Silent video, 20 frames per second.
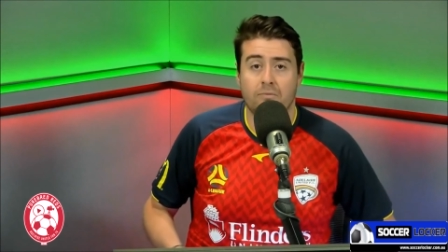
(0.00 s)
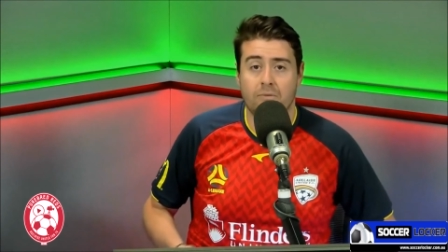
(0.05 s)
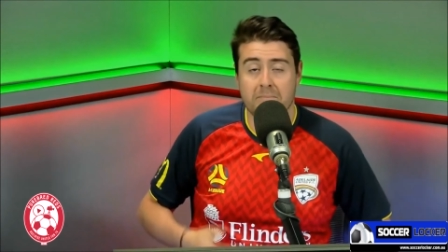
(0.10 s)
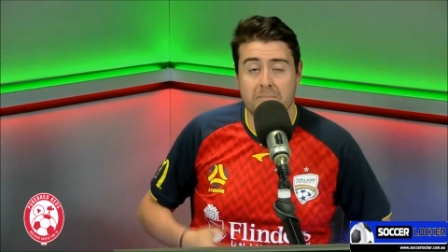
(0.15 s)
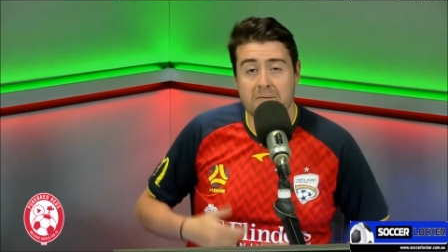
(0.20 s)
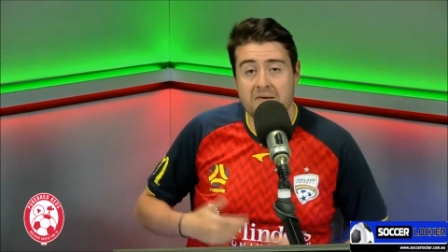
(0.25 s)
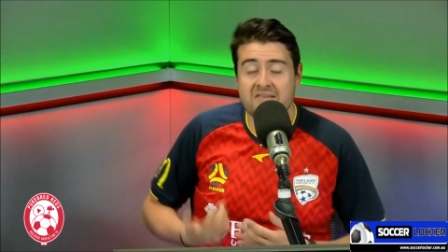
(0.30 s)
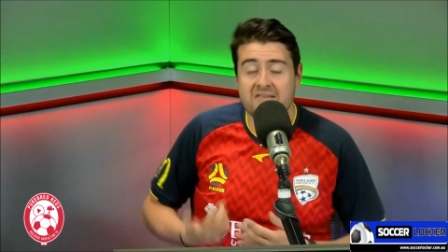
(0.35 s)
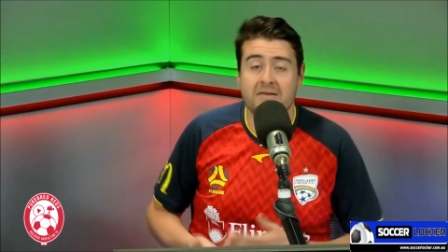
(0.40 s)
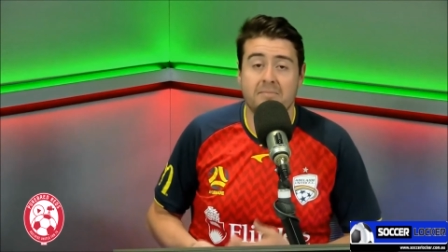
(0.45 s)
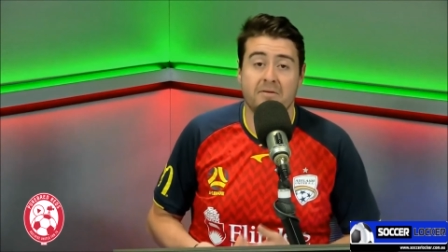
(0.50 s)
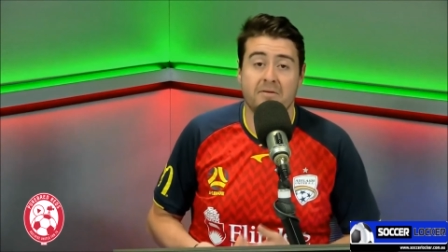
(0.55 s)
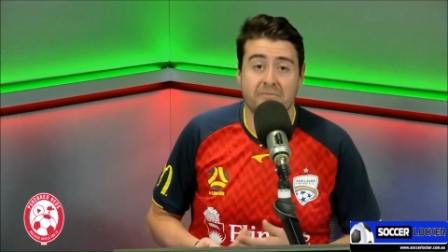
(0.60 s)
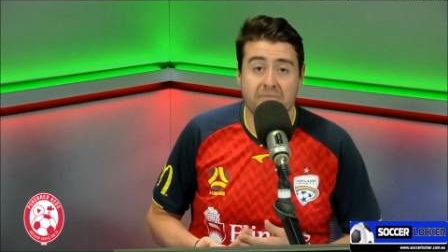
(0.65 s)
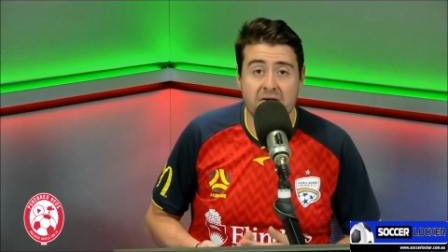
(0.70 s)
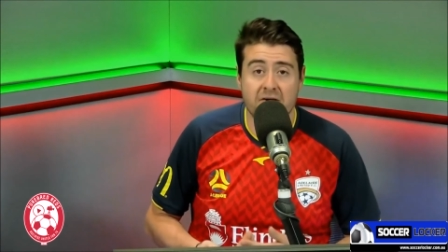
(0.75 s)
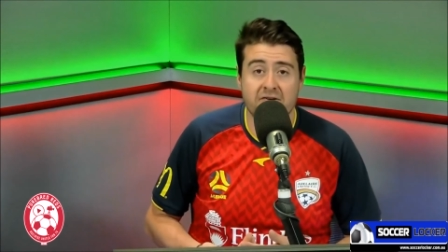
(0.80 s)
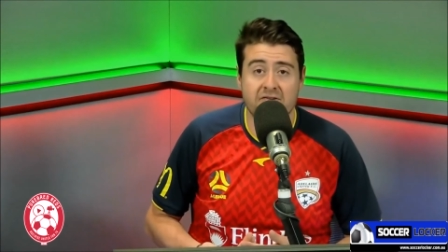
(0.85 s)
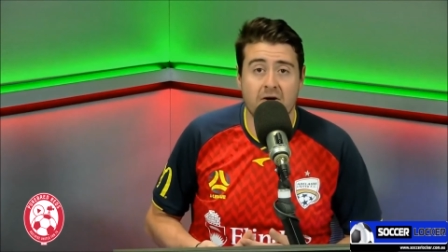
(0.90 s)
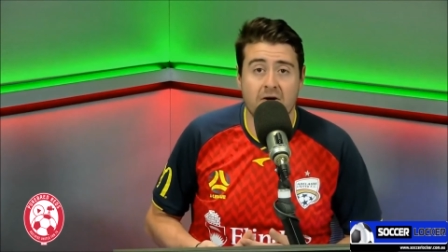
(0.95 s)
We missed him the
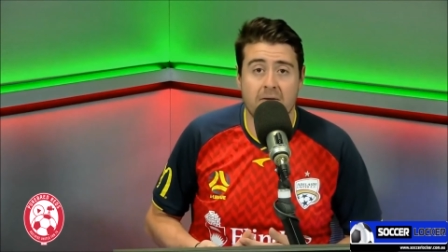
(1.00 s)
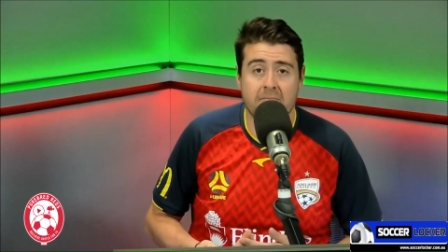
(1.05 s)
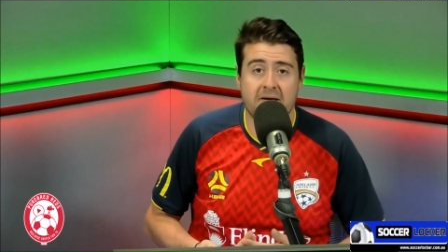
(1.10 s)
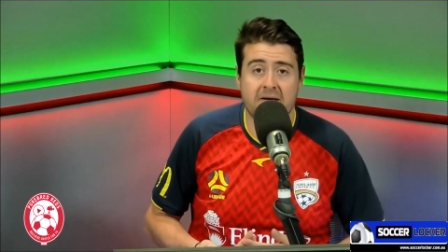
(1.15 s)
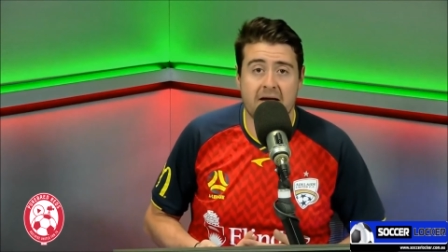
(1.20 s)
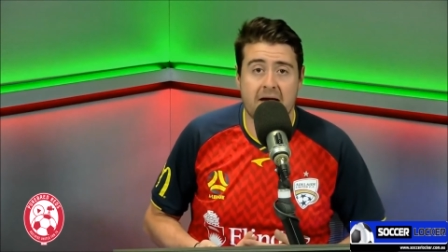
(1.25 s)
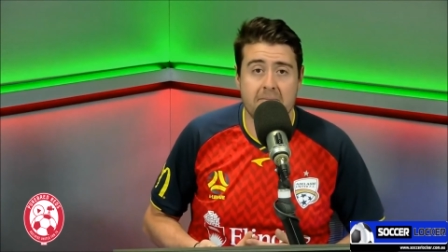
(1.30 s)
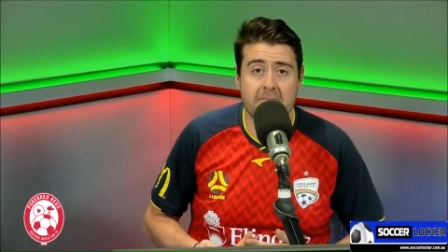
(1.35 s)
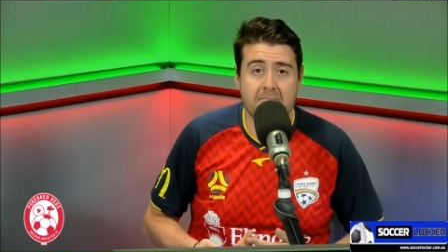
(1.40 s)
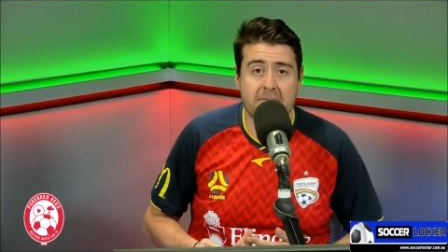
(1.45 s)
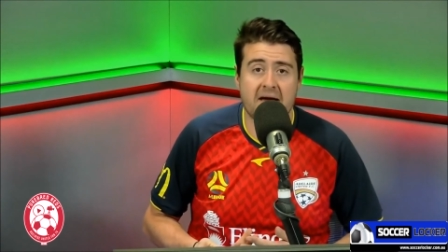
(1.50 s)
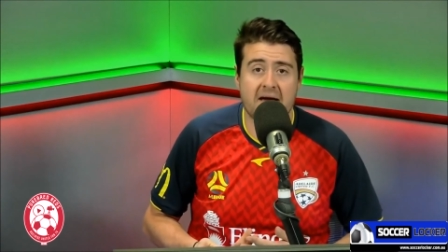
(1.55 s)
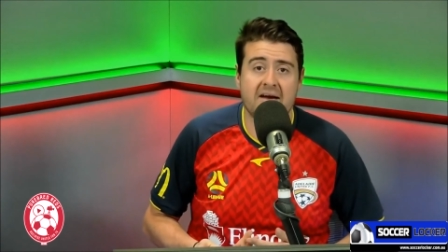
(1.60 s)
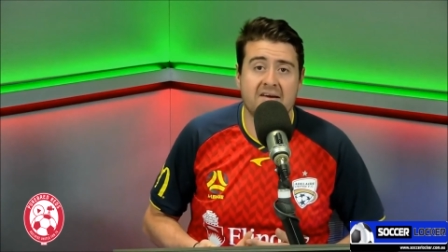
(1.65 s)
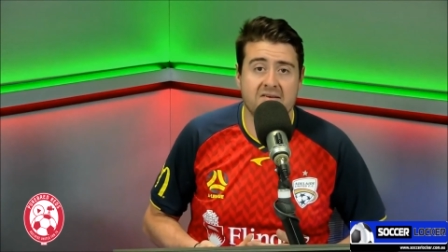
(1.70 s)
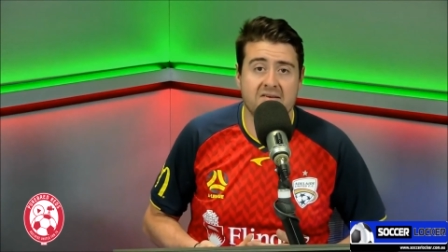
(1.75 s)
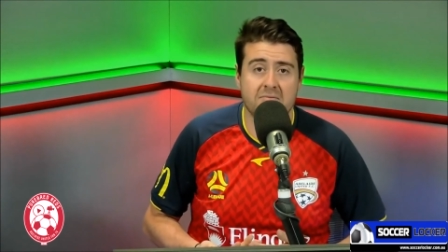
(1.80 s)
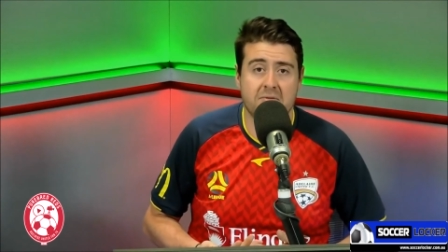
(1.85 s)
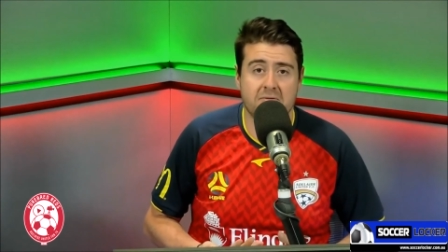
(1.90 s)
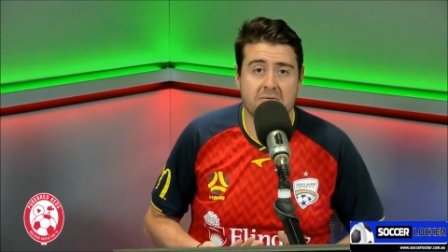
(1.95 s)
first time he came back
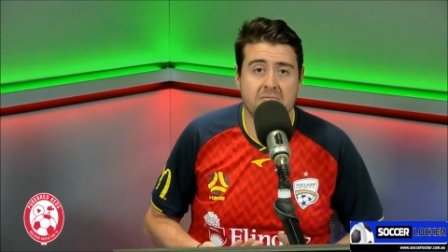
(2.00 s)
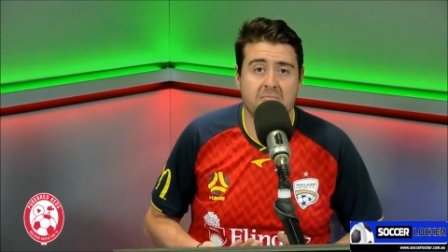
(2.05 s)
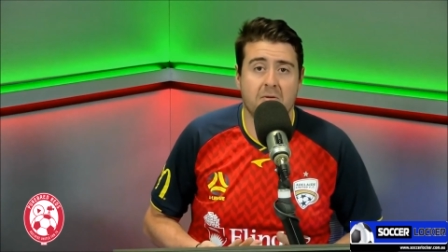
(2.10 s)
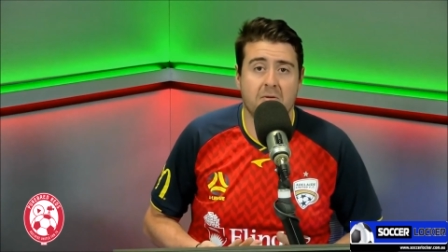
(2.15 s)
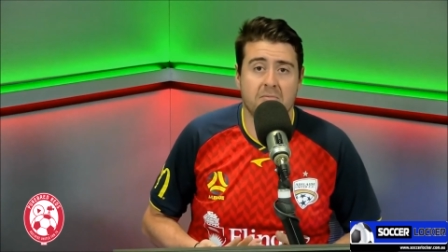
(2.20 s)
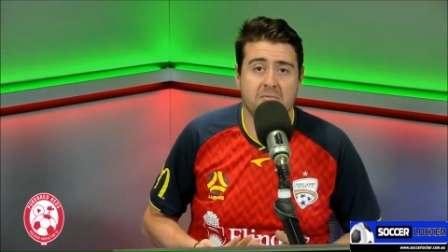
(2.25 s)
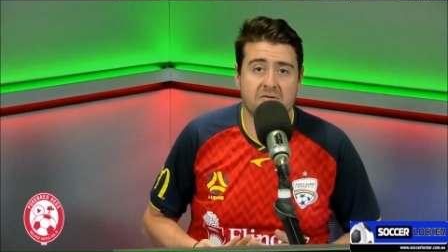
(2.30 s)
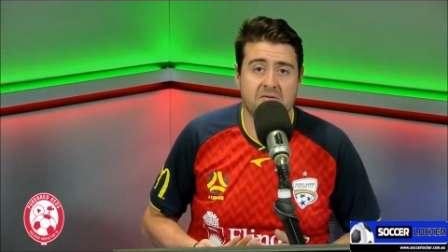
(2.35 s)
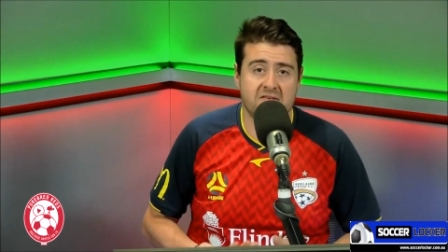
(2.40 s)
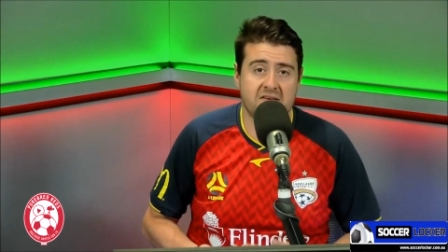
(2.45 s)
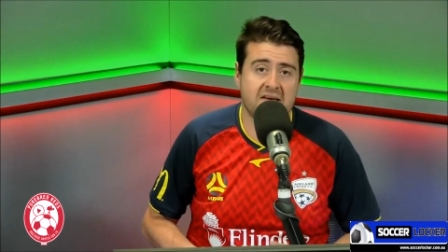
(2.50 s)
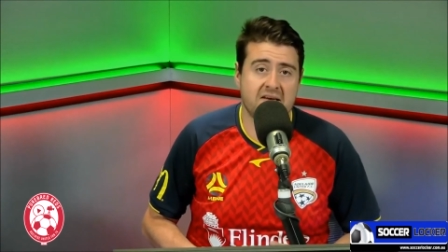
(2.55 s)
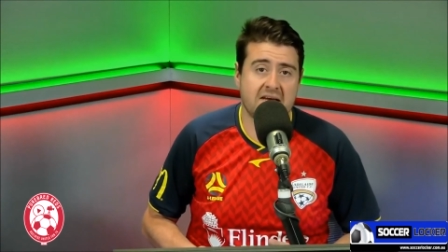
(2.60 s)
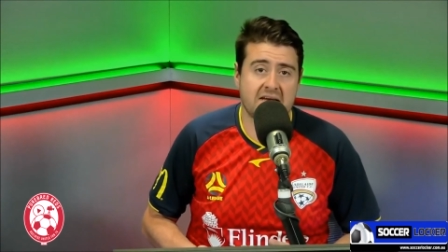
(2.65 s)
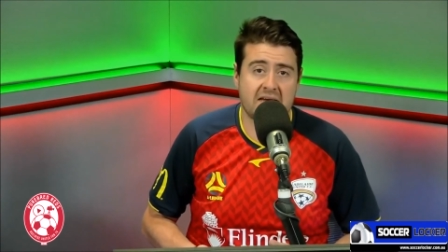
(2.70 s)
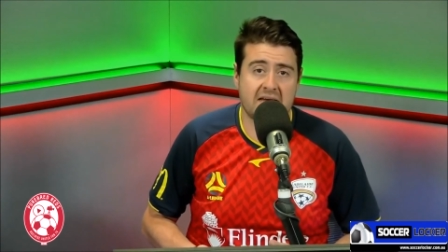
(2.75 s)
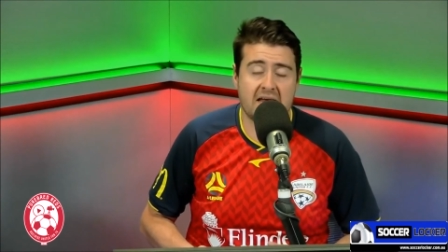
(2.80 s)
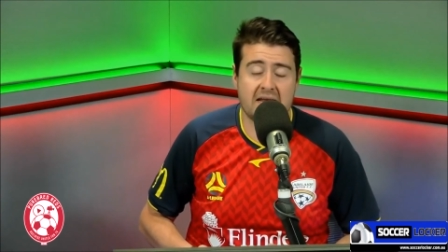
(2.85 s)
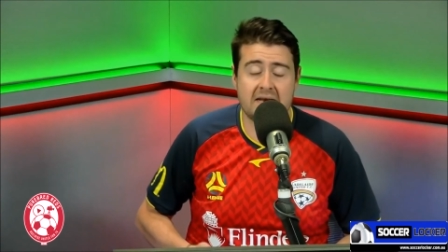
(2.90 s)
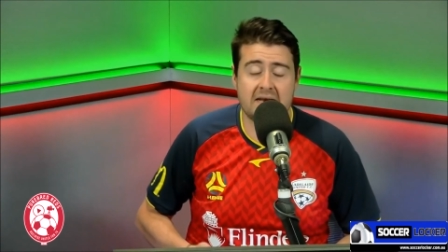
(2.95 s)
because he went to Melbourne City
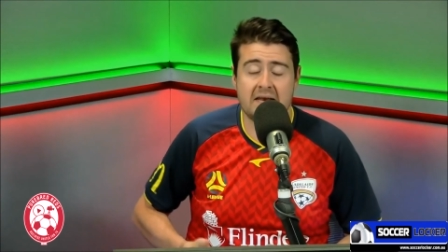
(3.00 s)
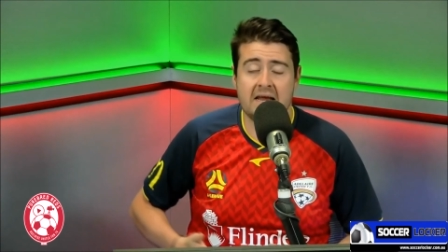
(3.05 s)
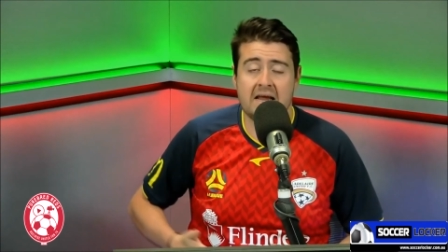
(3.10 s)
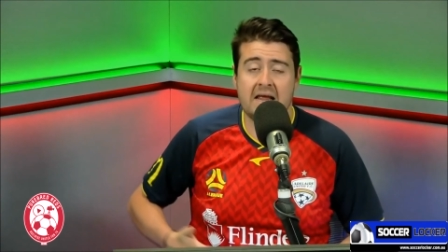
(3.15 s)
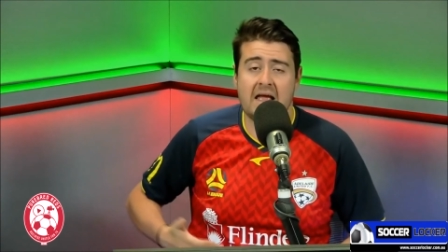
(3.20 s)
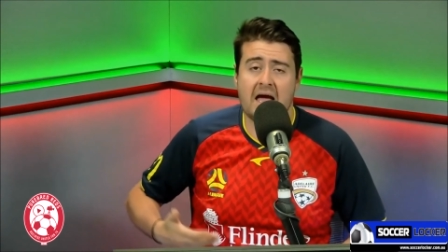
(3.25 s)
again.